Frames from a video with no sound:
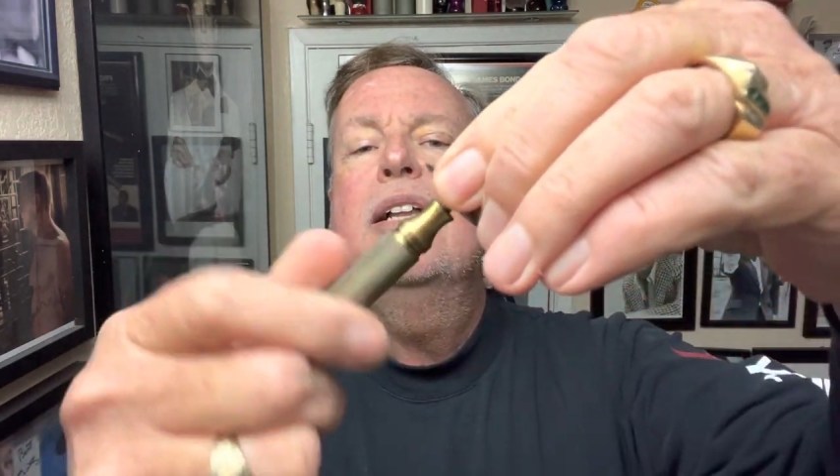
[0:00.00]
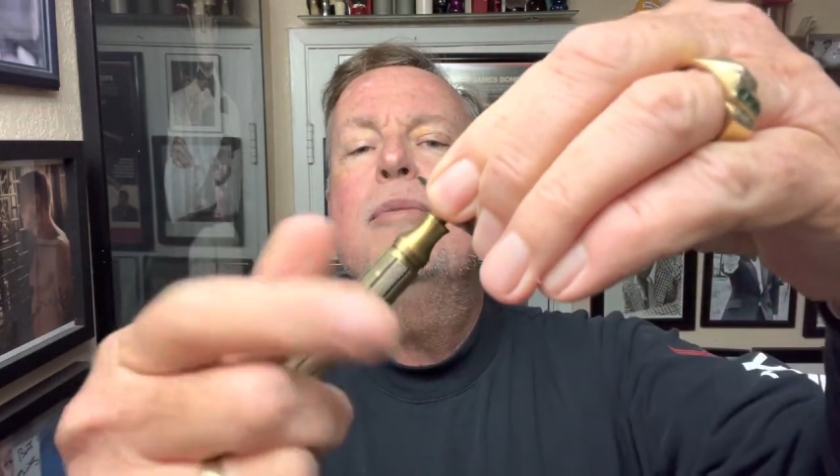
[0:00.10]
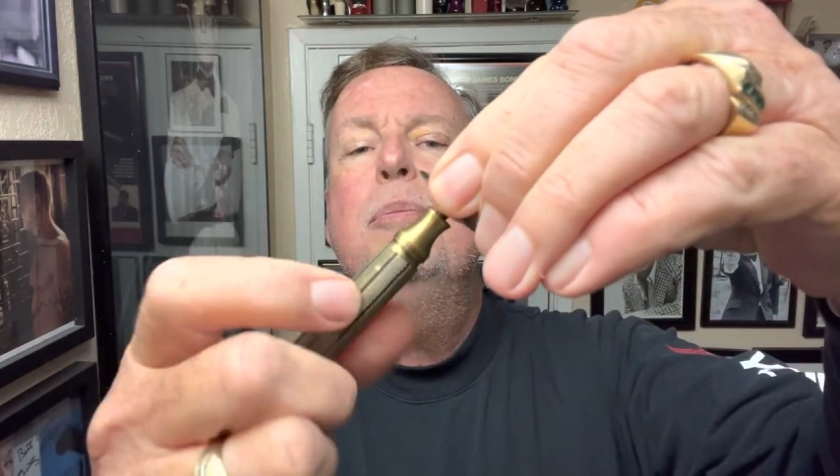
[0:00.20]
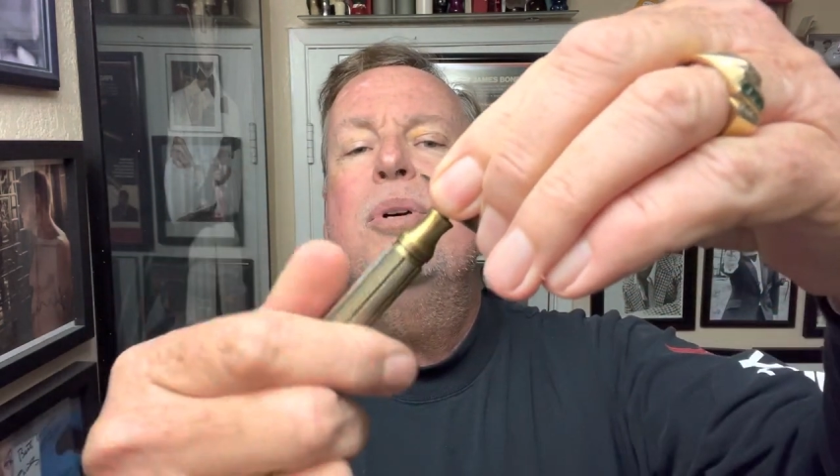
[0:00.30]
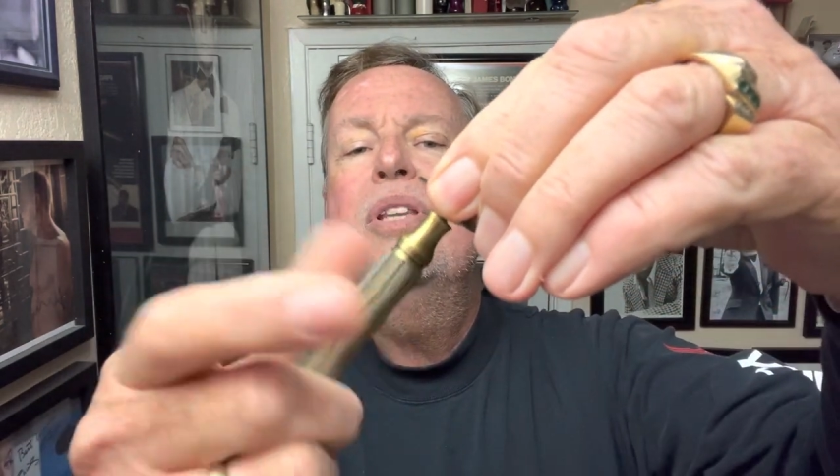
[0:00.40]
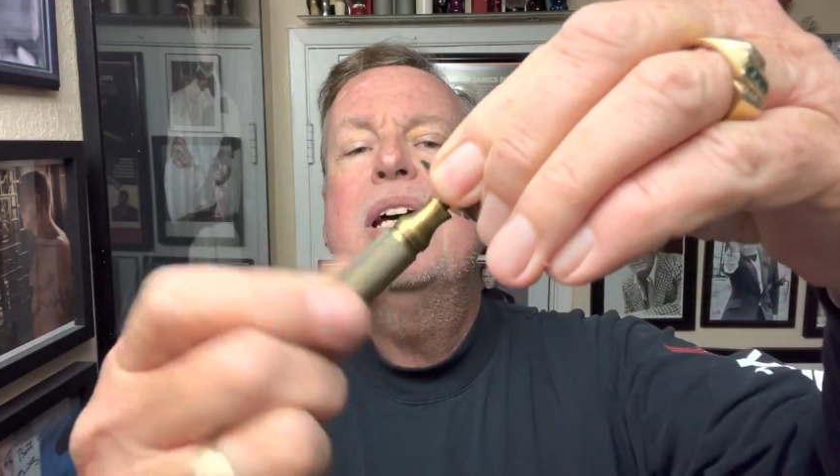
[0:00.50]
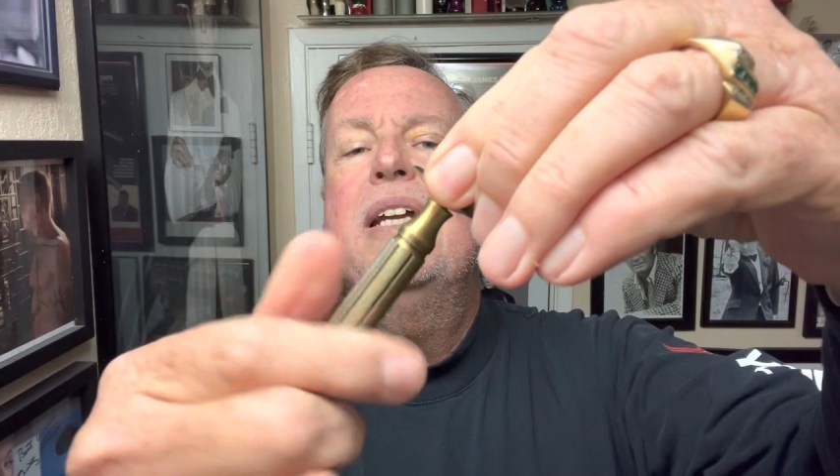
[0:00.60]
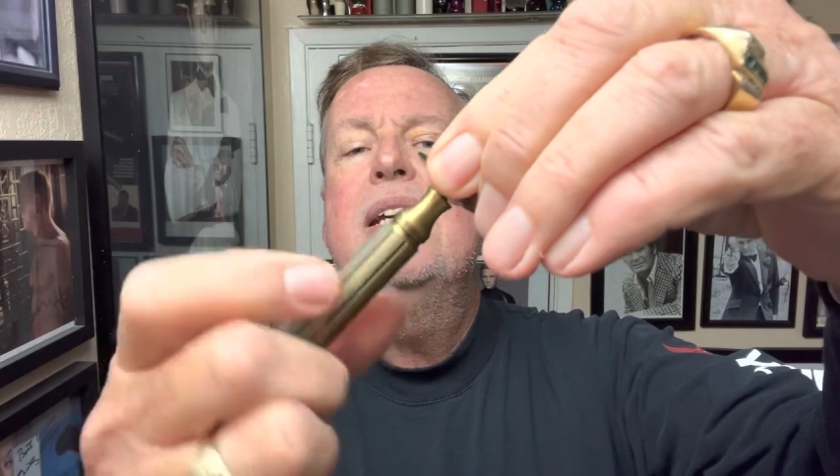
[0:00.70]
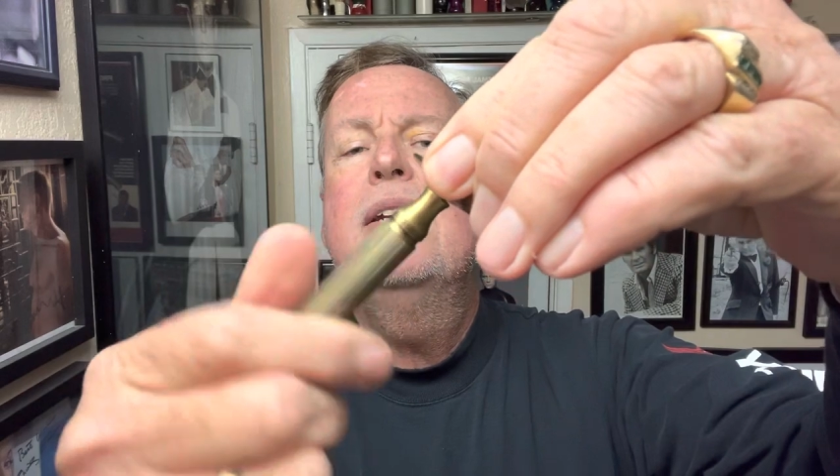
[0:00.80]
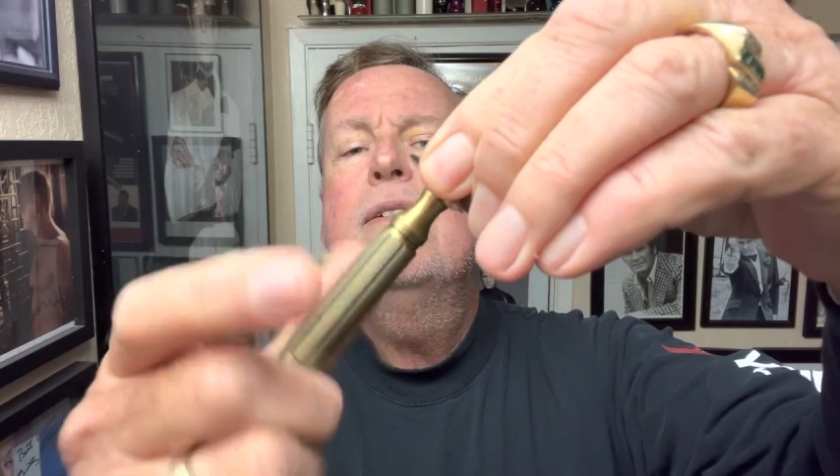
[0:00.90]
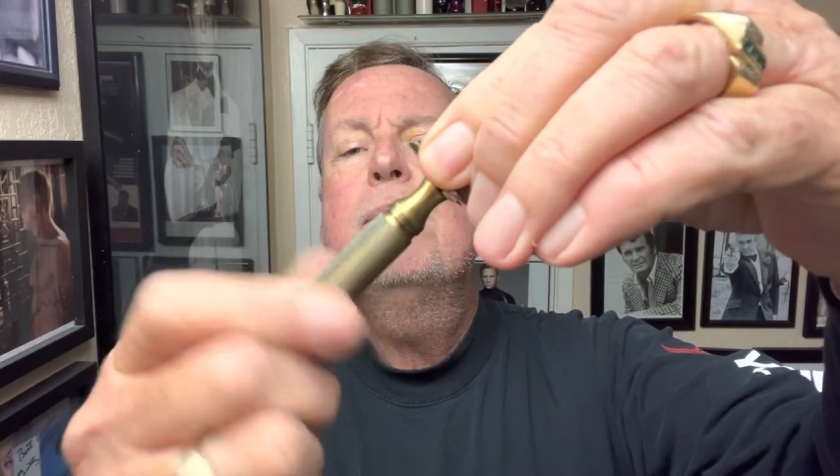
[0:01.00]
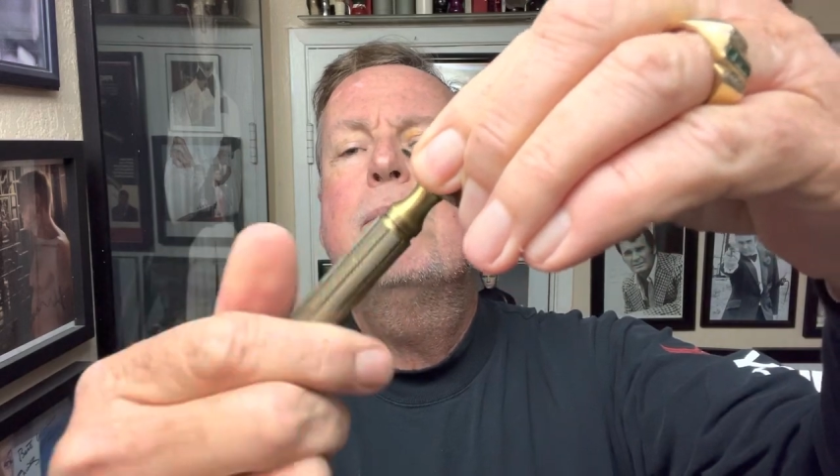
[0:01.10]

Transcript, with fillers: let me put that in.